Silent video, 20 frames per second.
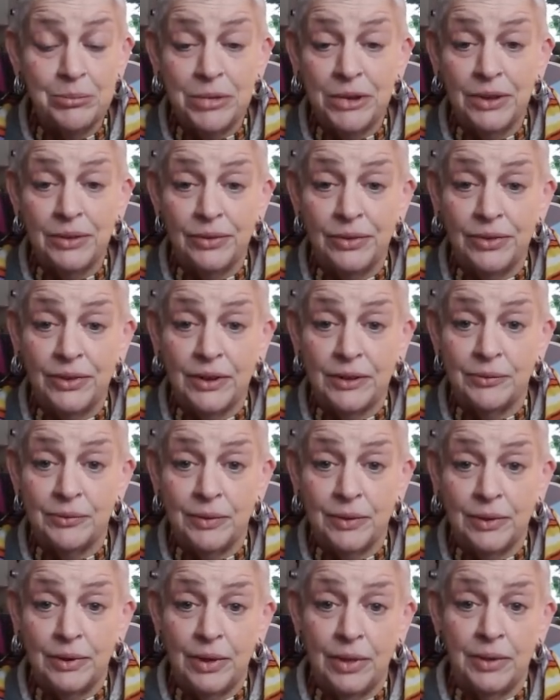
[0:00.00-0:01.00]
being sick
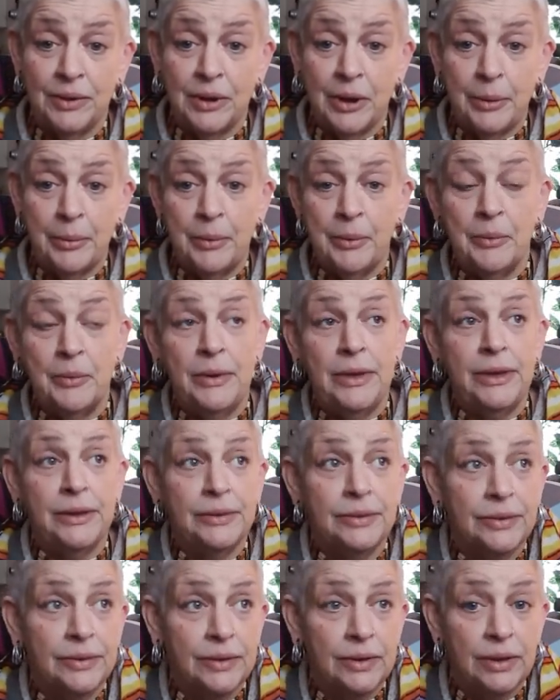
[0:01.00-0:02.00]
for another couple of
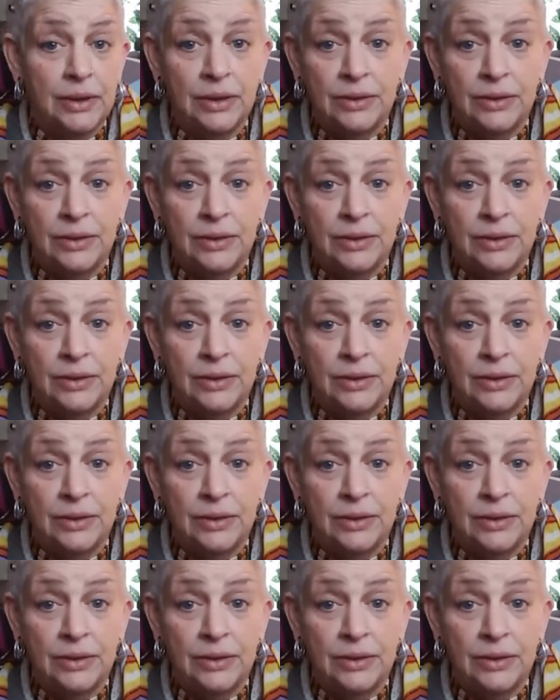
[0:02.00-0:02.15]
weeks